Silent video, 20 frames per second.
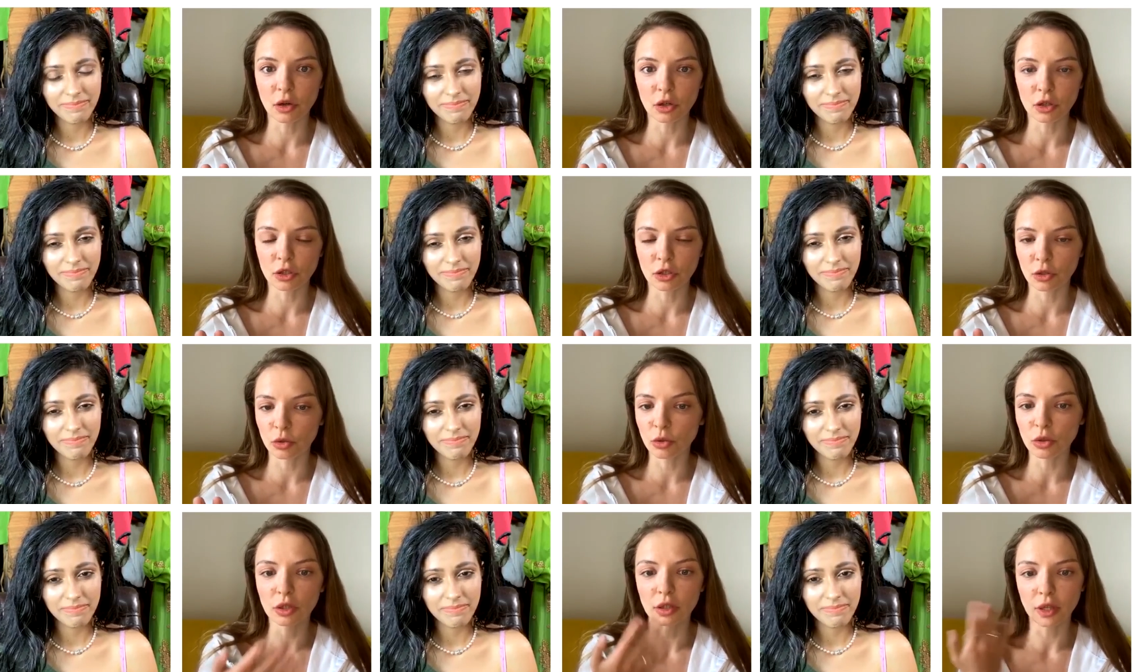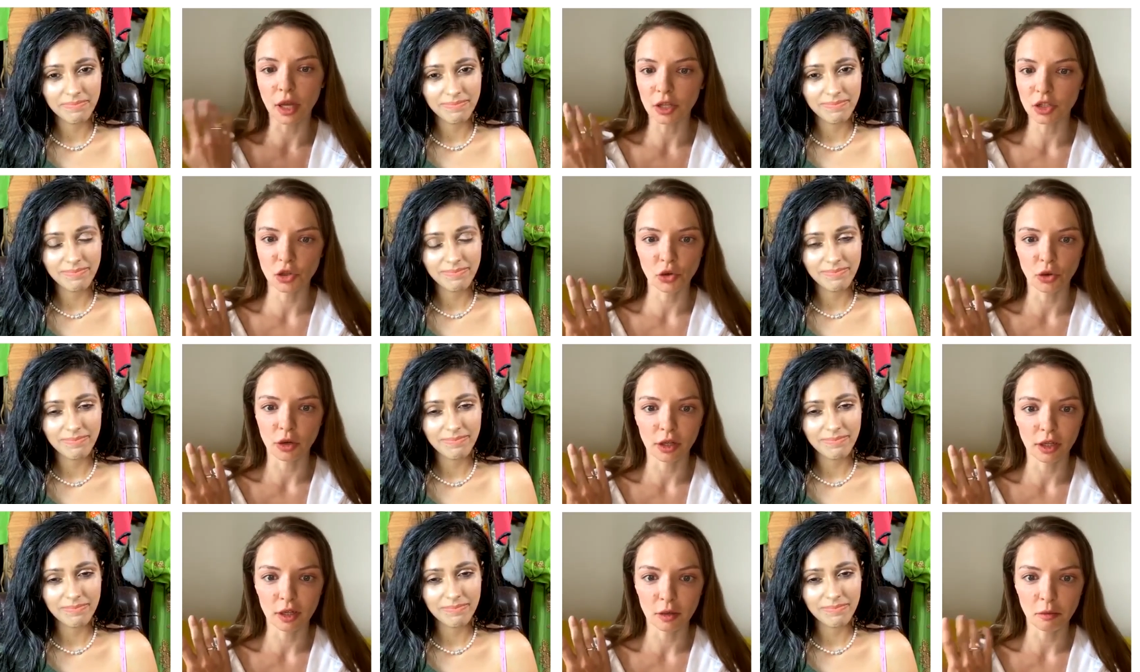Speaker 1: doing
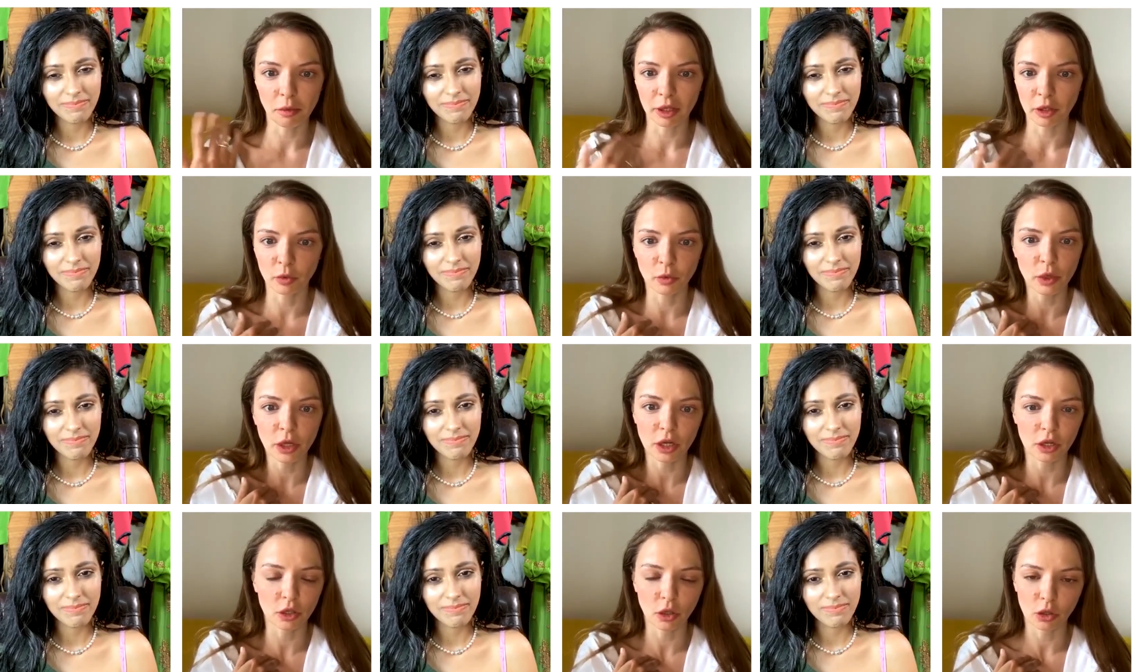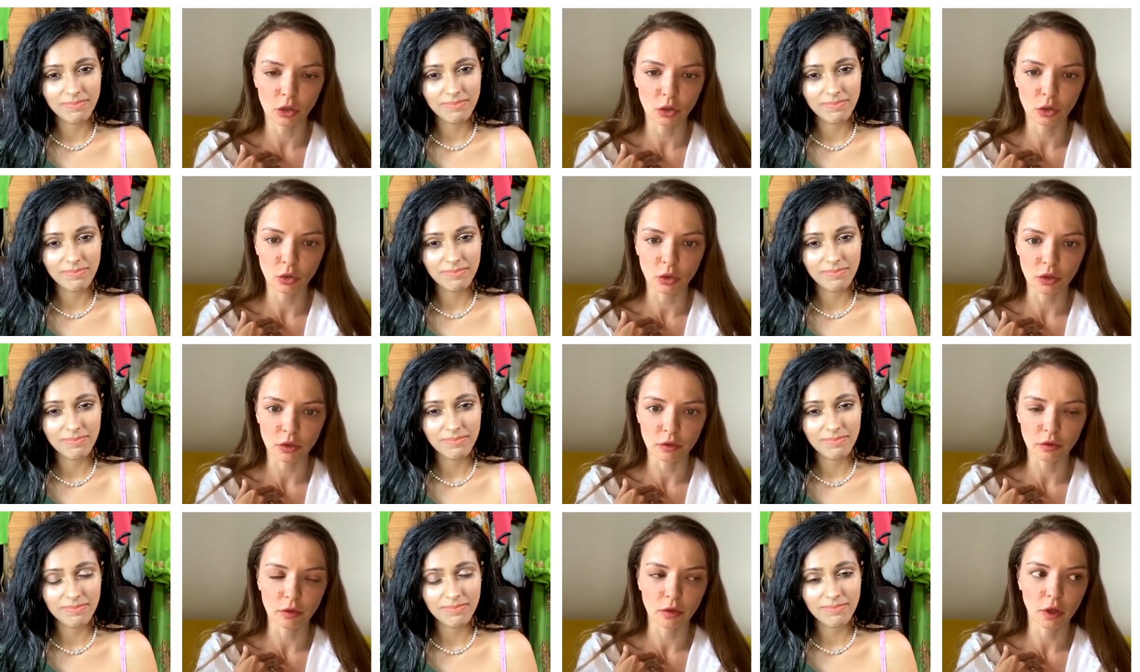naturally, but we are not
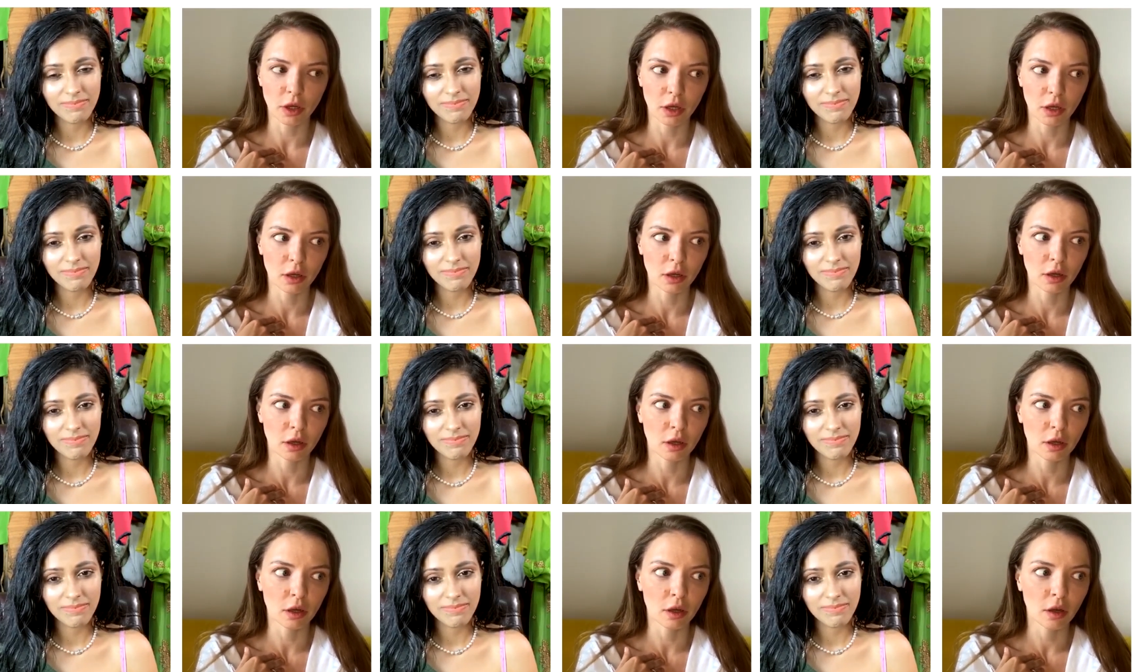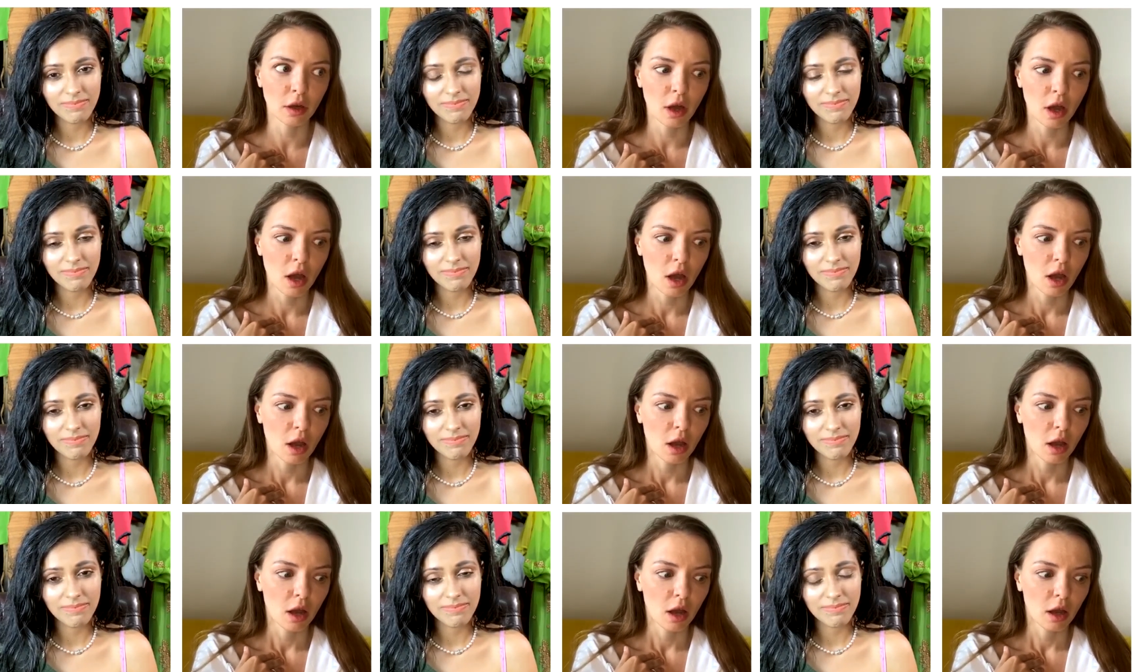doing. Uh,
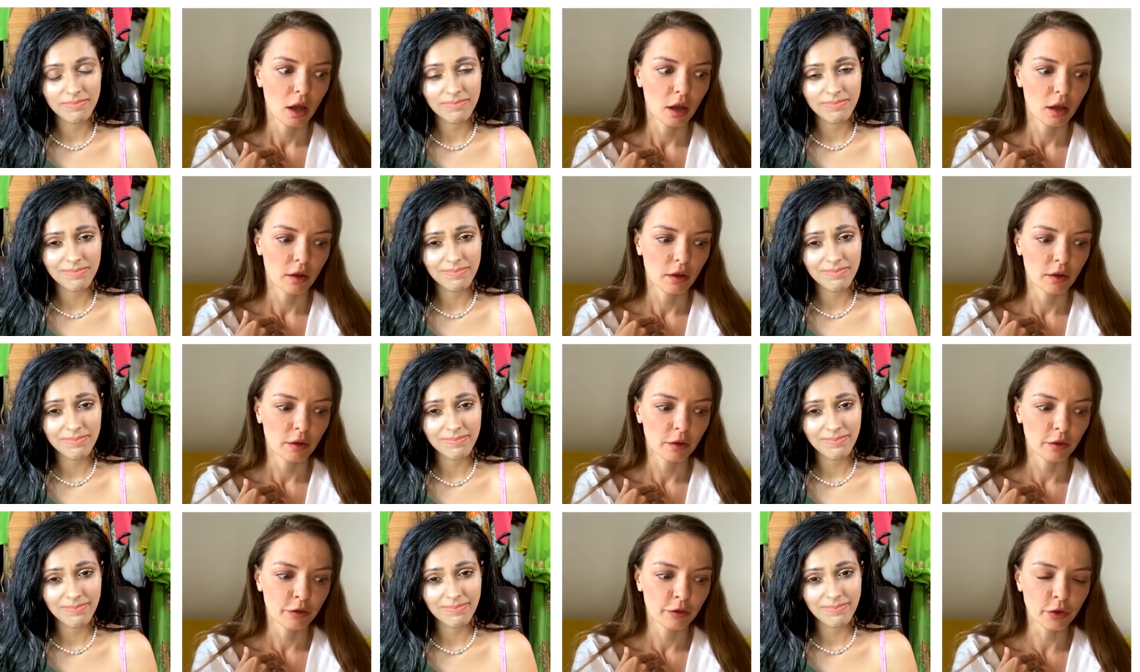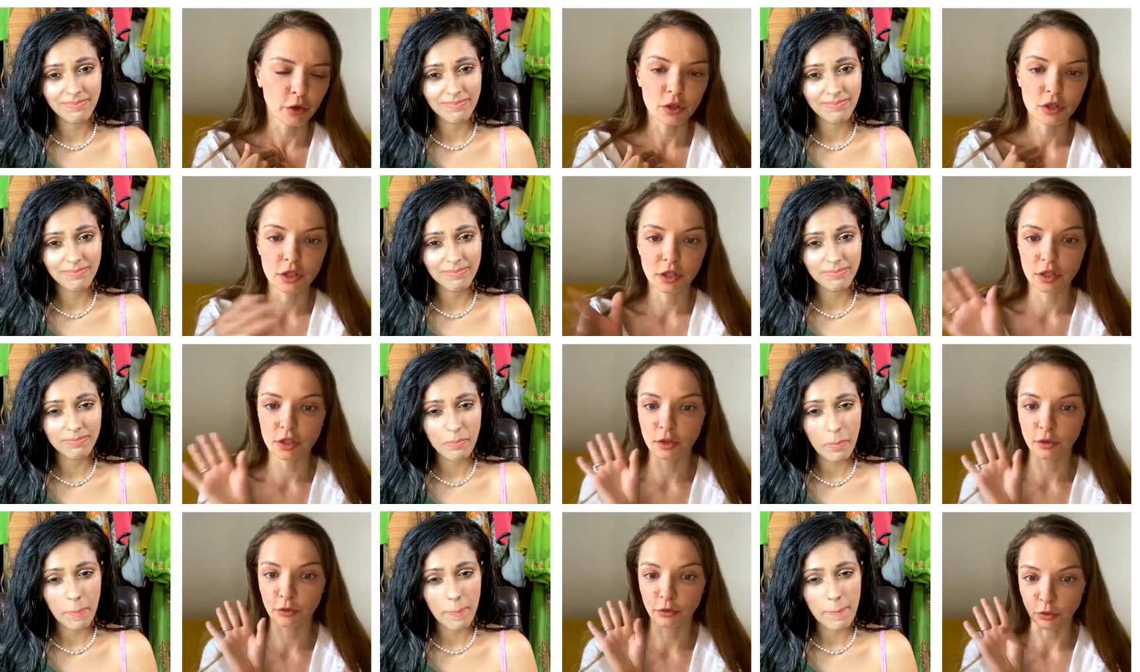first
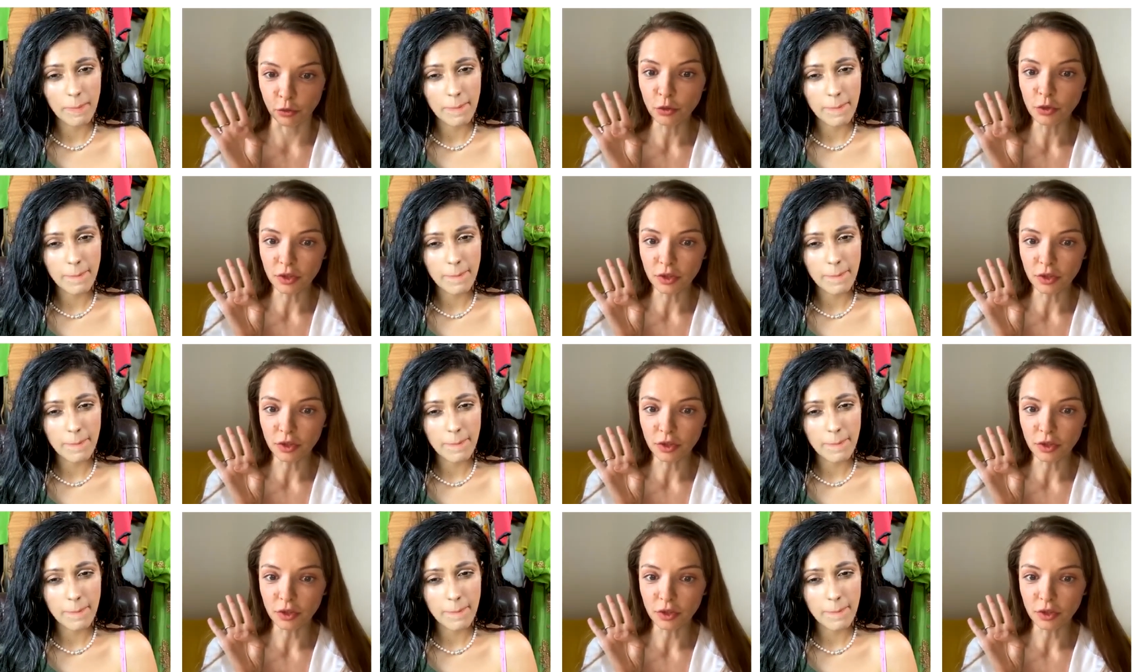is food,